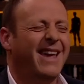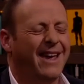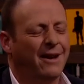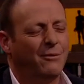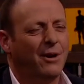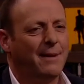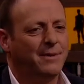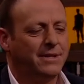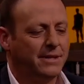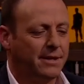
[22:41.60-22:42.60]
Yeah. What
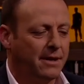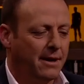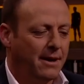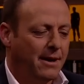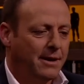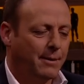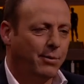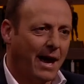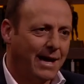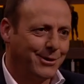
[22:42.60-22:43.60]
happens is that the
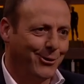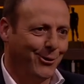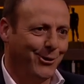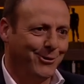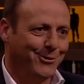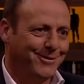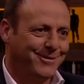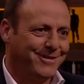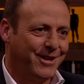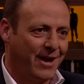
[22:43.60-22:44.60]
players are loyal
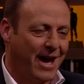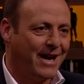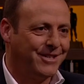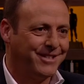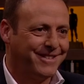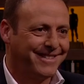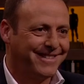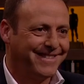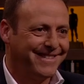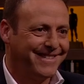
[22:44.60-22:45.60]
to the agents,